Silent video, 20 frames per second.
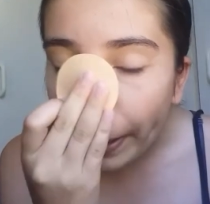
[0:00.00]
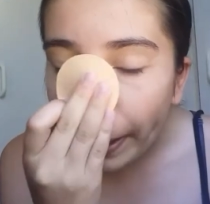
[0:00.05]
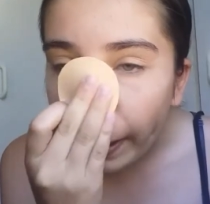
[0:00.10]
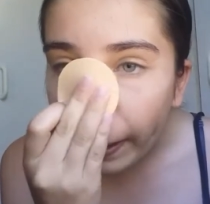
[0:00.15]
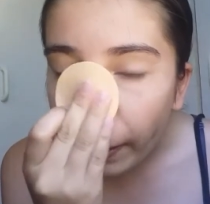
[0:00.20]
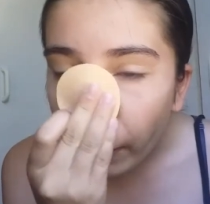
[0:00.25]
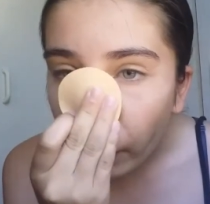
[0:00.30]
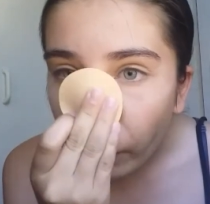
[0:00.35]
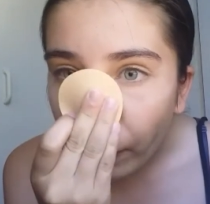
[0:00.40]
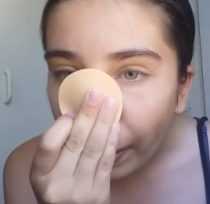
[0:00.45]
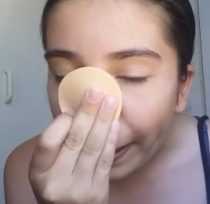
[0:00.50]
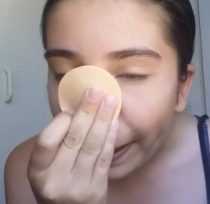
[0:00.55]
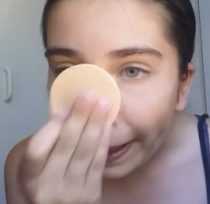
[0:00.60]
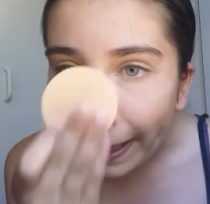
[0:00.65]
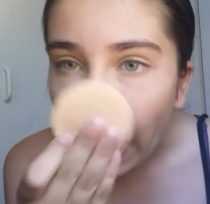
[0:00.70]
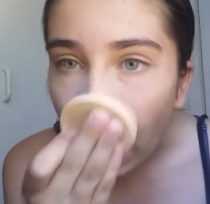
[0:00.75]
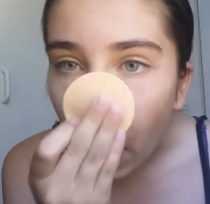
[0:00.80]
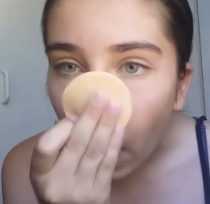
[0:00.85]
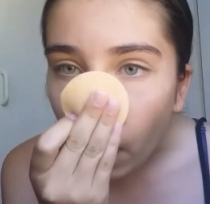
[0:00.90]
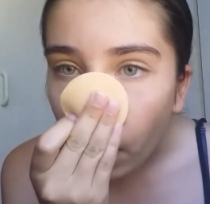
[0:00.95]
bake right
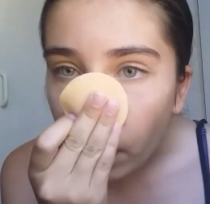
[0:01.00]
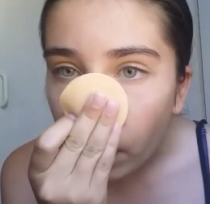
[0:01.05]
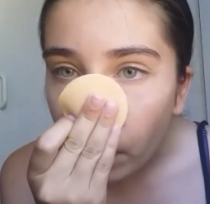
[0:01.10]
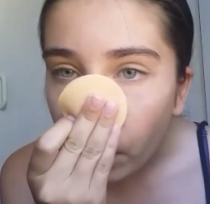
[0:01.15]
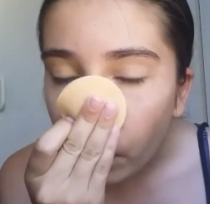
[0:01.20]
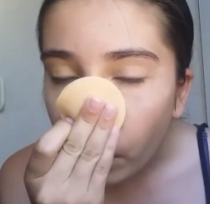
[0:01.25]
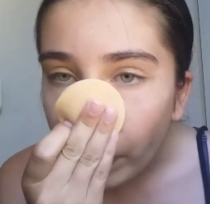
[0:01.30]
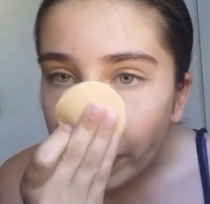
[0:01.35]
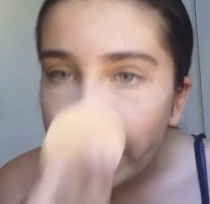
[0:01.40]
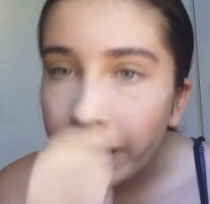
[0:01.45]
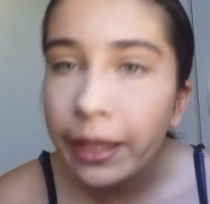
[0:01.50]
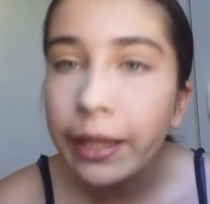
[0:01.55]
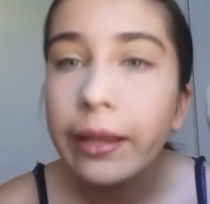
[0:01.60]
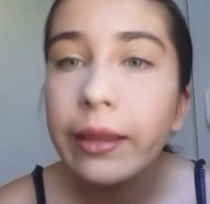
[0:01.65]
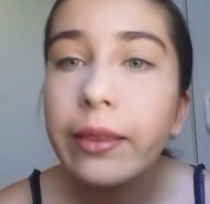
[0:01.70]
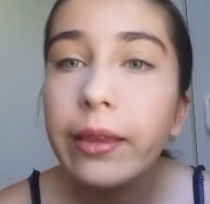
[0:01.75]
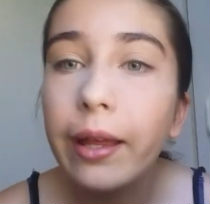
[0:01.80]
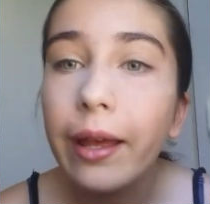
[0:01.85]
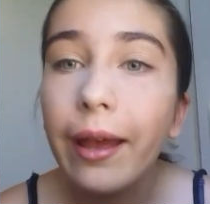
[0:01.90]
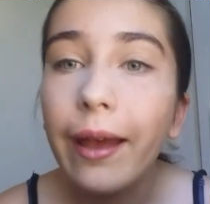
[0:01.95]
now
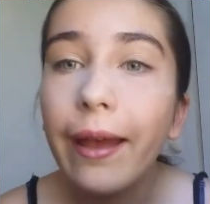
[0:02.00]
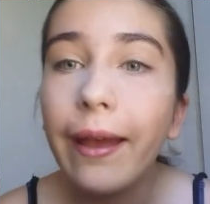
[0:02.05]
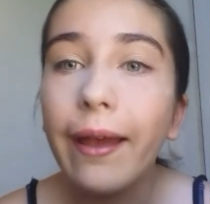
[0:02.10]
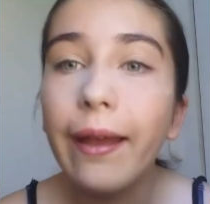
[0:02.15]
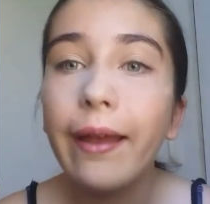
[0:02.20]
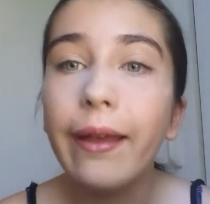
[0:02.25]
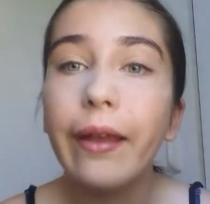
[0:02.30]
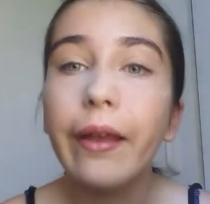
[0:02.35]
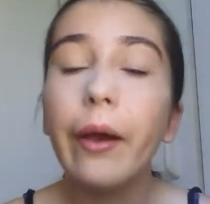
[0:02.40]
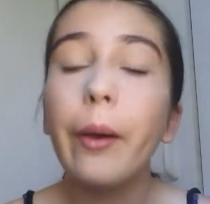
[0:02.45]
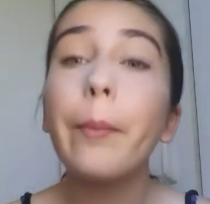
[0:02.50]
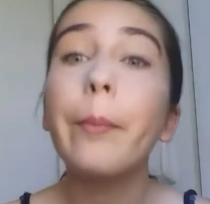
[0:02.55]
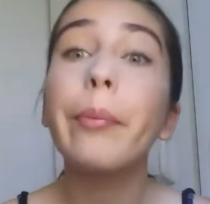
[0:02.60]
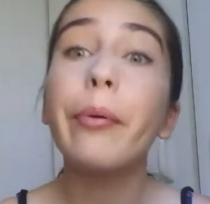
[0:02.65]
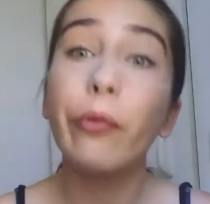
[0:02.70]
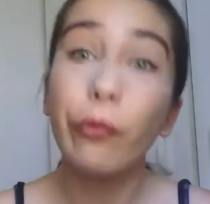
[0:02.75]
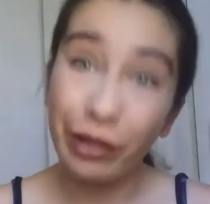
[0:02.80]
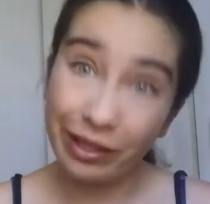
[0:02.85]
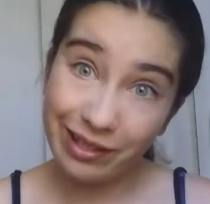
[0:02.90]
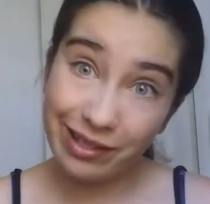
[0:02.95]
with a
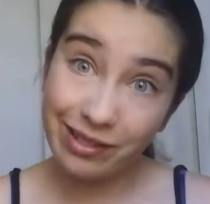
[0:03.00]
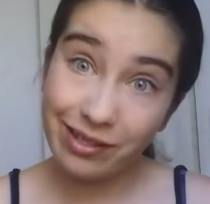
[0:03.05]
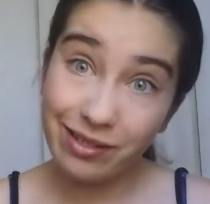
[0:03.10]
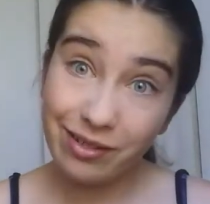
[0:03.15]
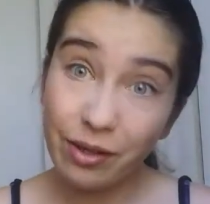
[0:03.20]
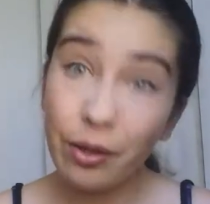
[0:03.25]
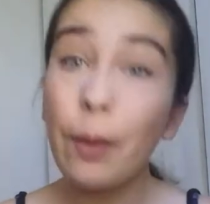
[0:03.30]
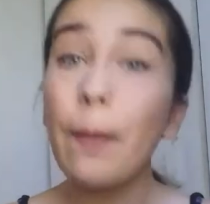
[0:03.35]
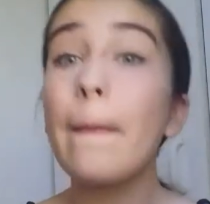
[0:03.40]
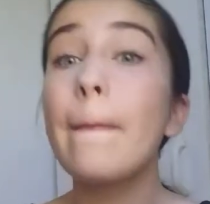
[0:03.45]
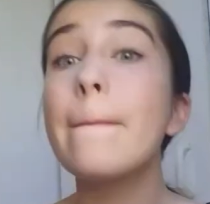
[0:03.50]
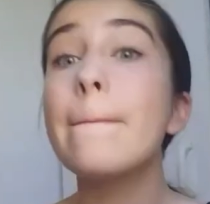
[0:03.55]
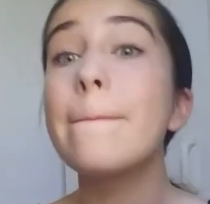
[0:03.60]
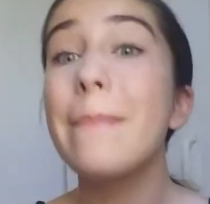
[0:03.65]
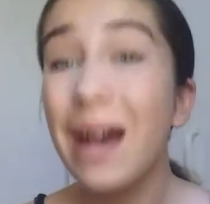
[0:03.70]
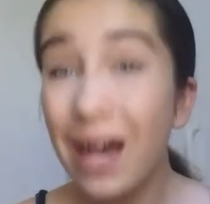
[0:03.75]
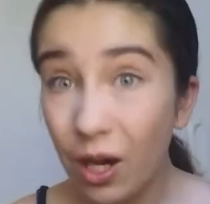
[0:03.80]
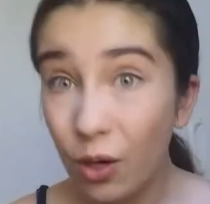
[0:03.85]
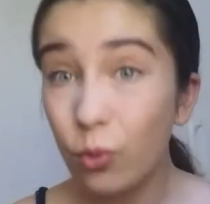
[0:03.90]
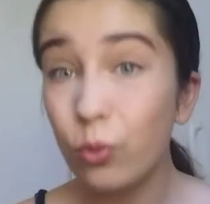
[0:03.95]
pressed
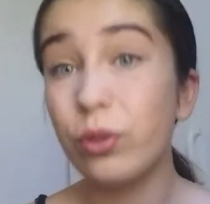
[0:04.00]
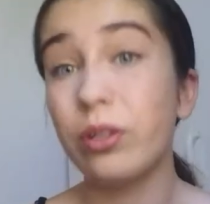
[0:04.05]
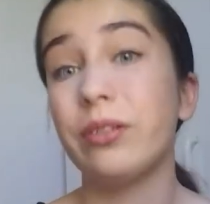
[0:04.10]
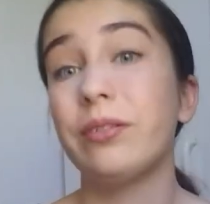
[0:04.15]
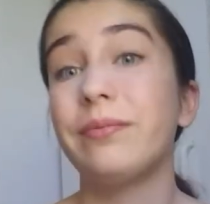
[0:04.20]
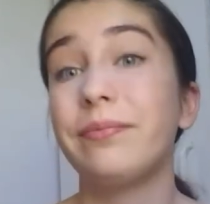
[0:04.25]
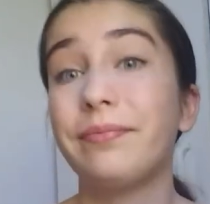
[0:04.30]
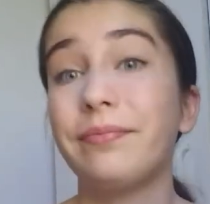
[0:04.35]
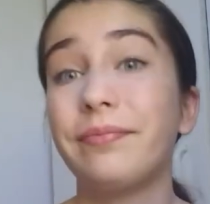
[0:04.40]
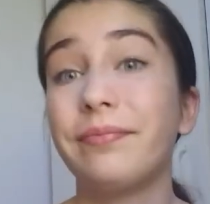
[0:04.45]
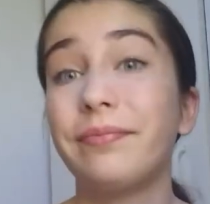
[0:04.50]
powder.